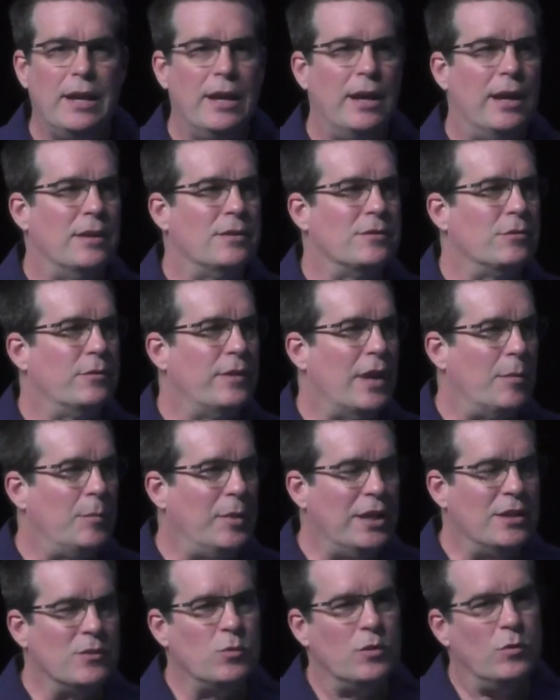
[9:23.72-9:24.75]
And so that
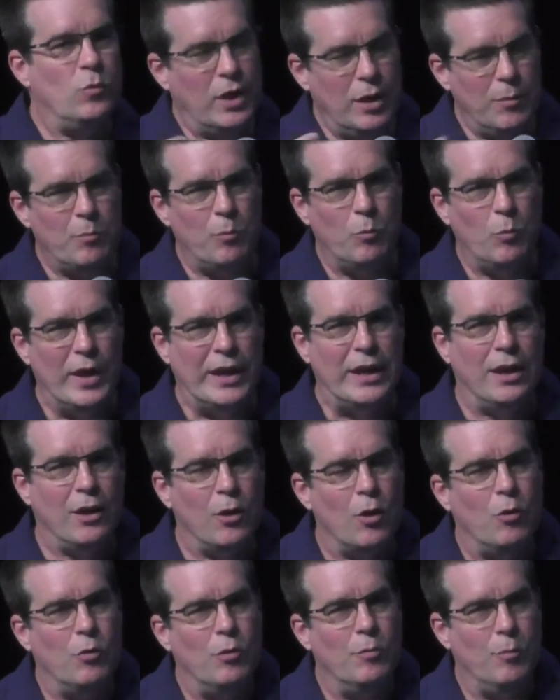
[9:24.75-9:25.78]
means when we make it
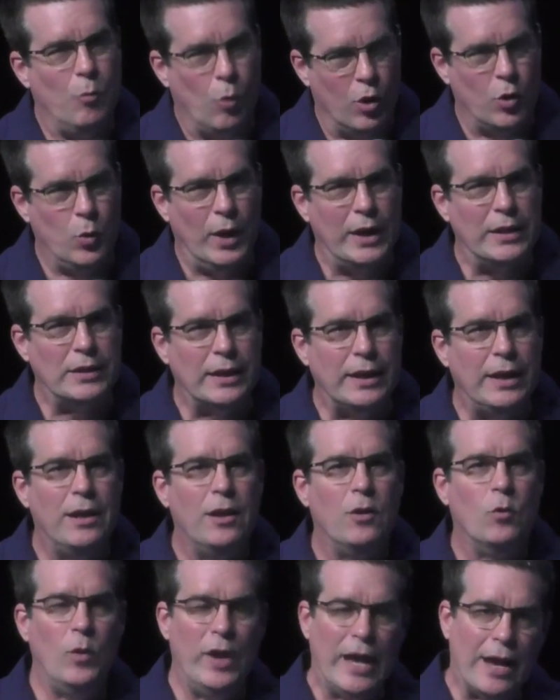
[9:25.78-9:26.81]
go more quickly,
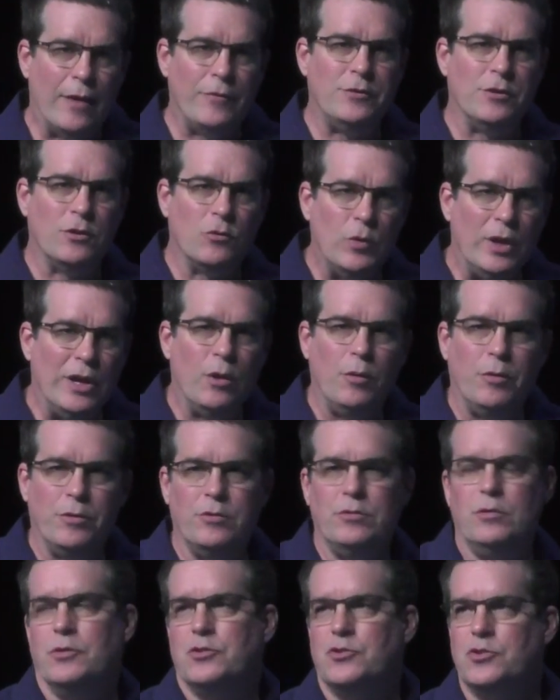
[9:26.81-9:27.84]
we have to re go through
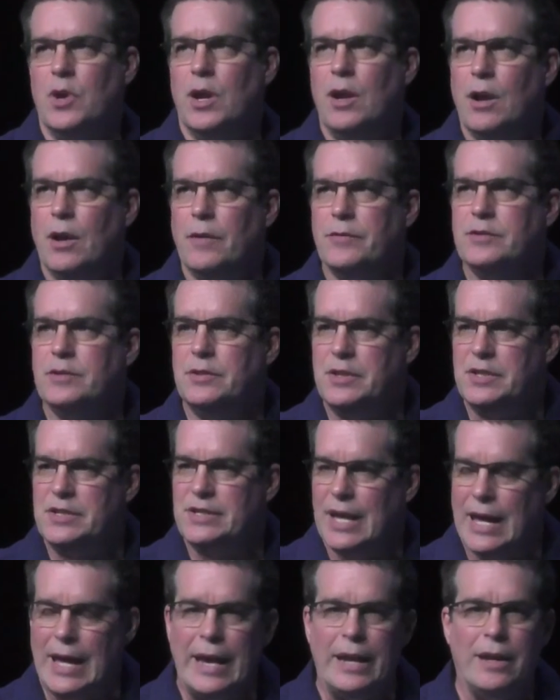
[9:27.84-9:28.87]
those trade offs and
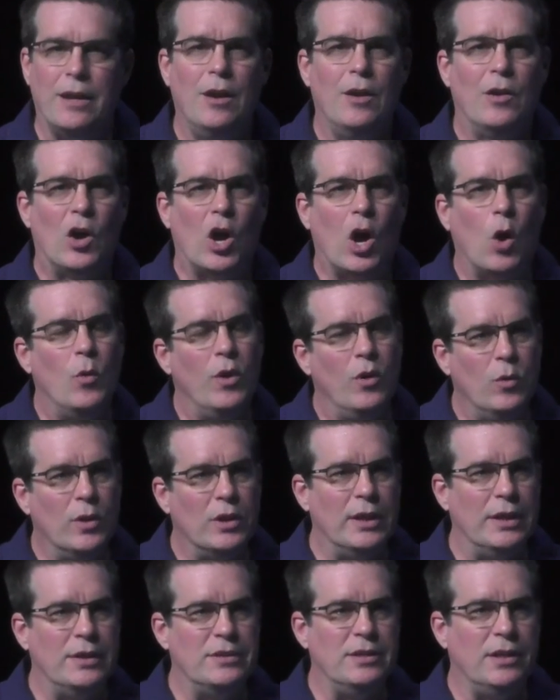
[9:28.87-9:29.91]
decide are we
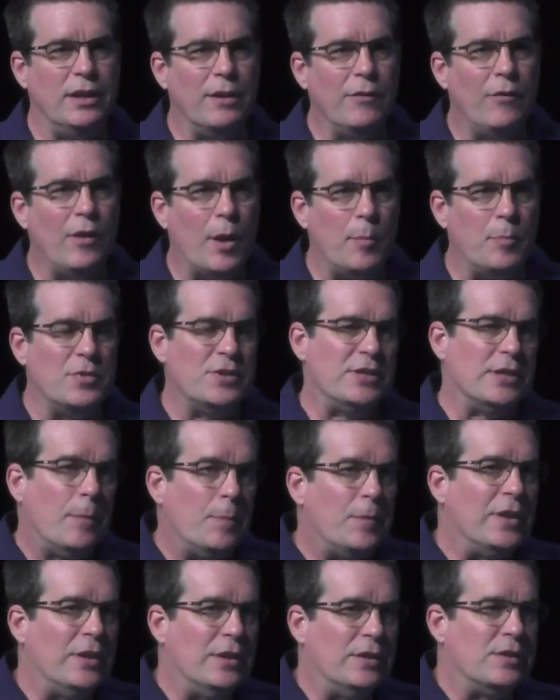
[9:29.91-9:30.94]
willing to give up
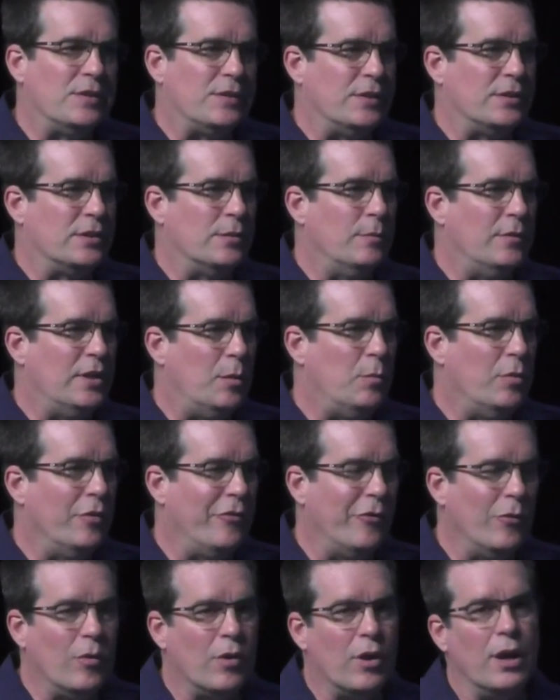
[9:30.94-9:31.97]
something that the system did
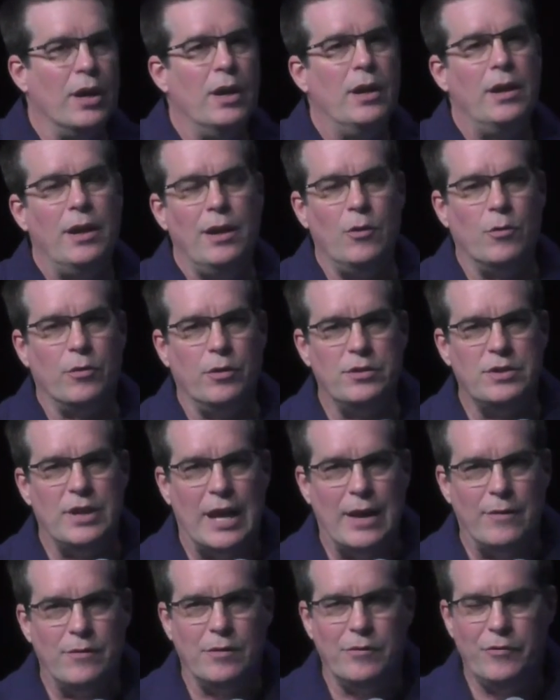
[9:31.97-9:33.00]
before in order to
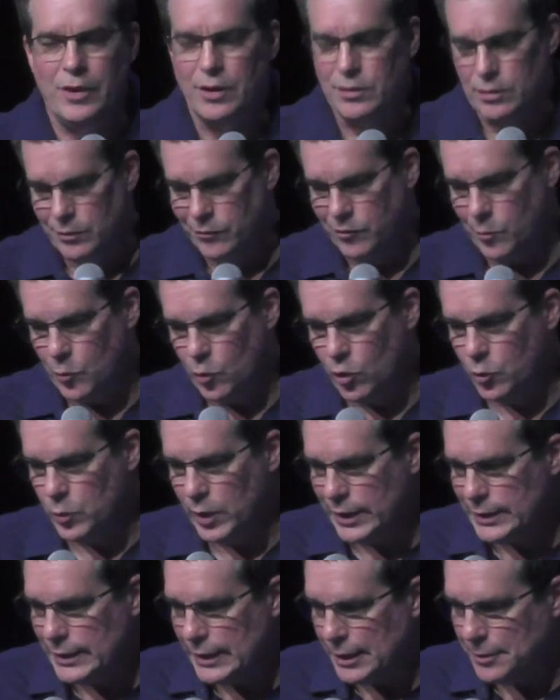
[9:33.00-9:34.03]
have it fail over more
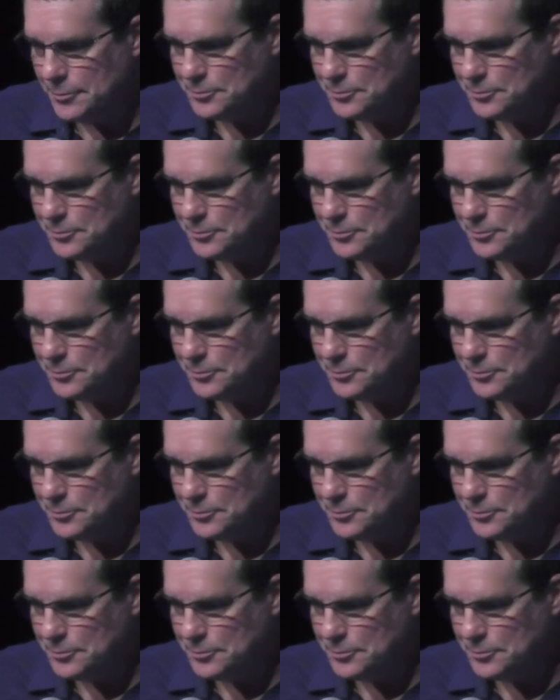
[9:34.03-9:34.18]
quickly?